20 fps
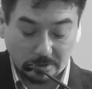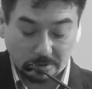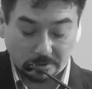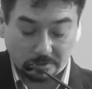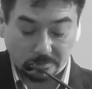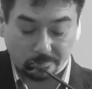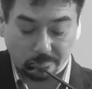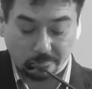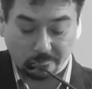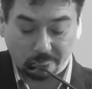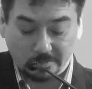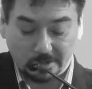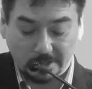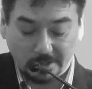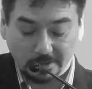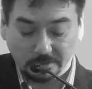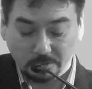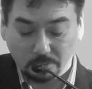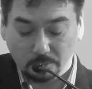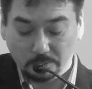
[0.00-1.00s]
to
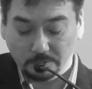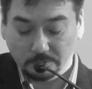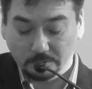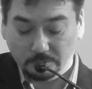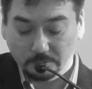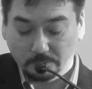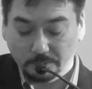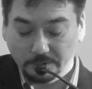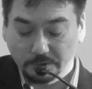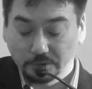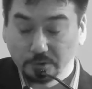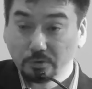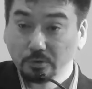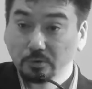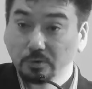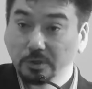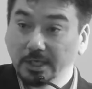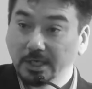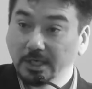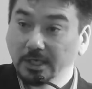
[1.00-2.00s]
provide the world with
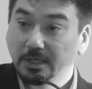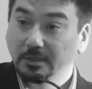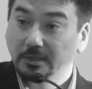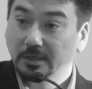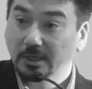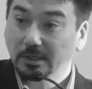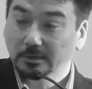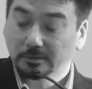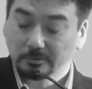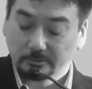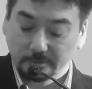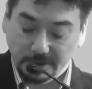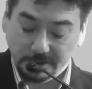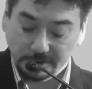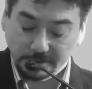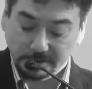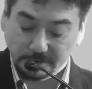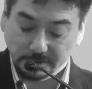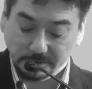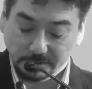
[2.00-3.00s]
two key
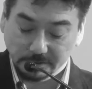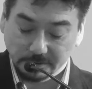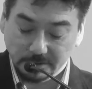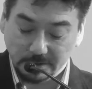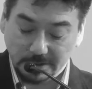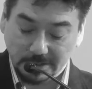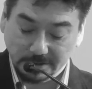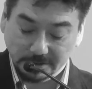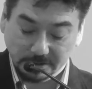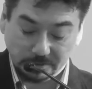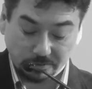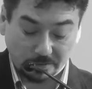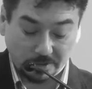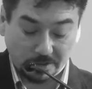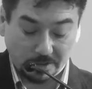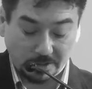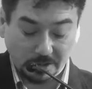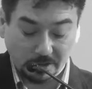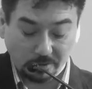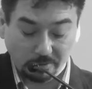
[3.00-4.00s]
declarations as to the
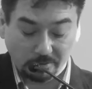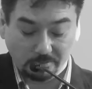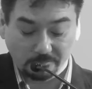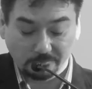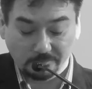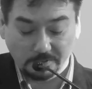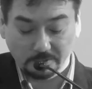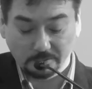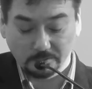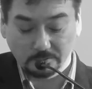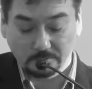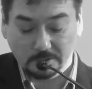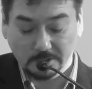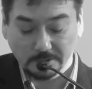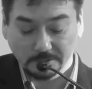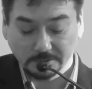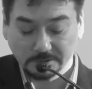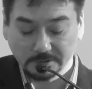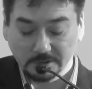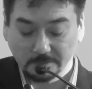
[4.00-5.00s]
Inuit view
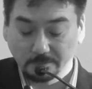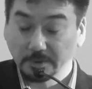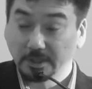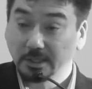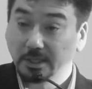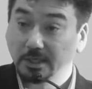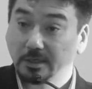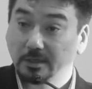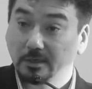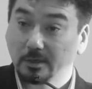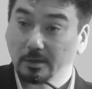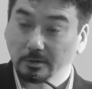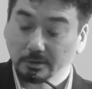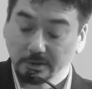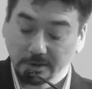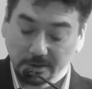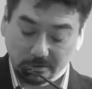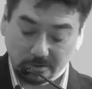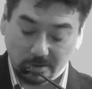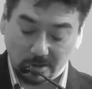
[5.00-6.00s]
on some key
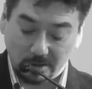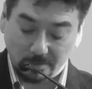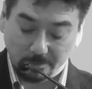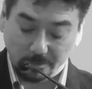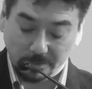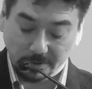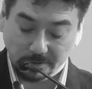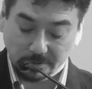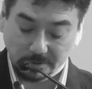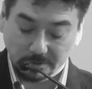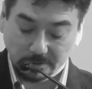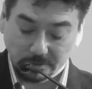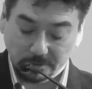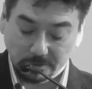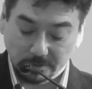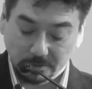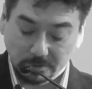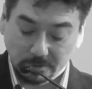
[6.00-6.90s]
Arctic topics.